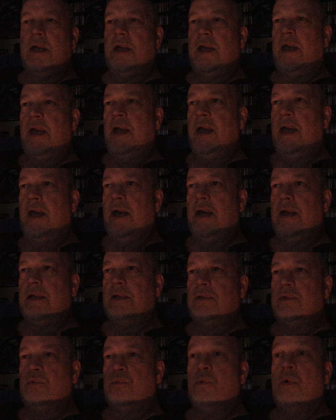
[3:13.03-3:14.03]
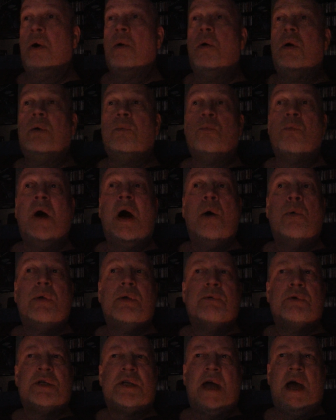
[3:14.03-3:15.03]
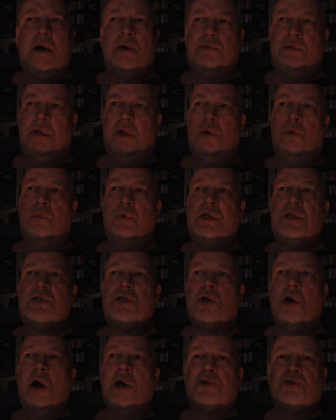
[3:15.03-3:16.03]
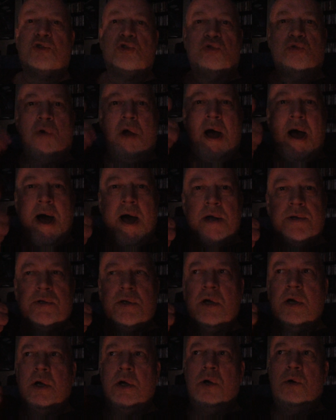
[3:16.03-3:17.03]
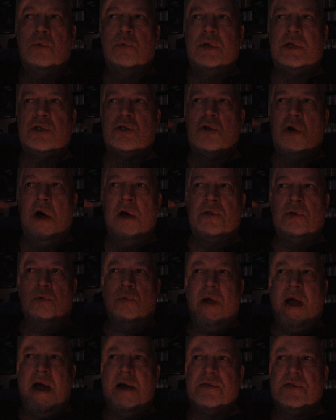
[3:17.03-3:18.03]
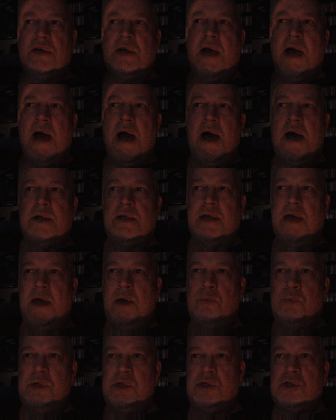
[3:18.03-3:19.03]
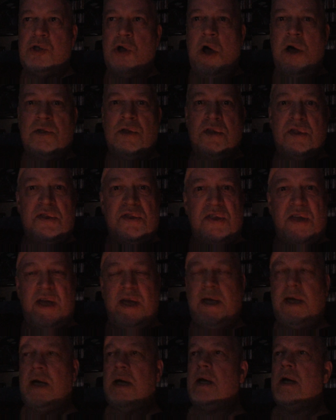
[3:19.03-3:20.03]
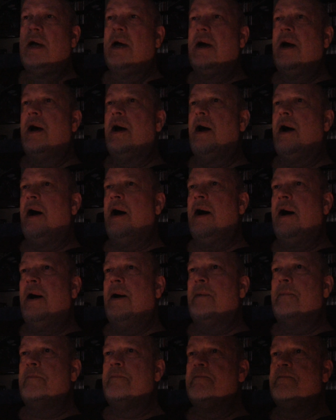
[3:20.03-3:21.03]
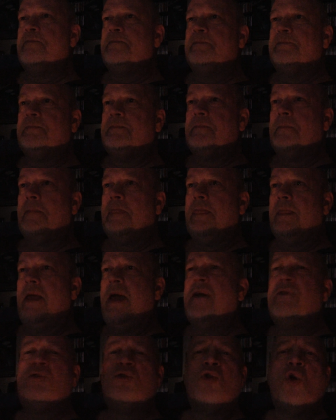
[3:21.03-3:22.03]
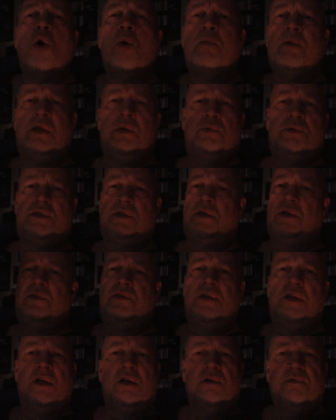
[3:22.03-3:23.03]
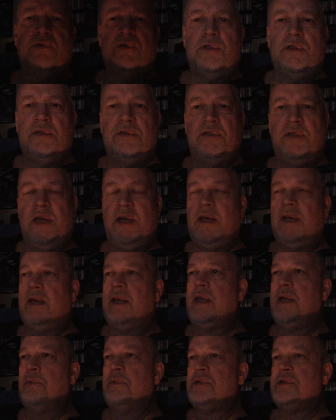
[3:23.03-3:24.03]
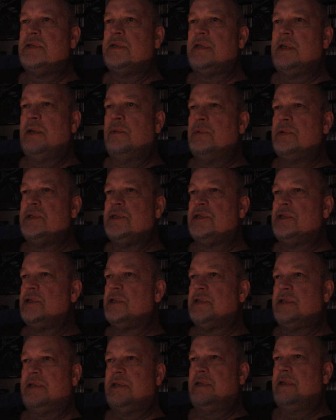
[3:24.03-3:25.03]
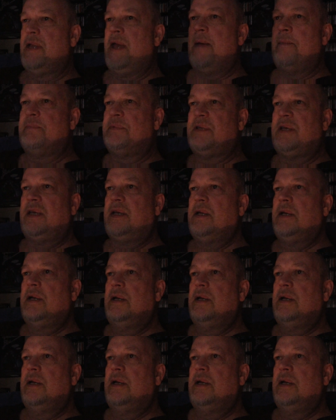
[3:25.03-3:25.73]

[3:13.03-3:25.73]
And while we were down there, we saw Tron, we saw The Wrath-a-Con, and we saw The Thing. And nobody was in the theater for The Thing. It was just empty.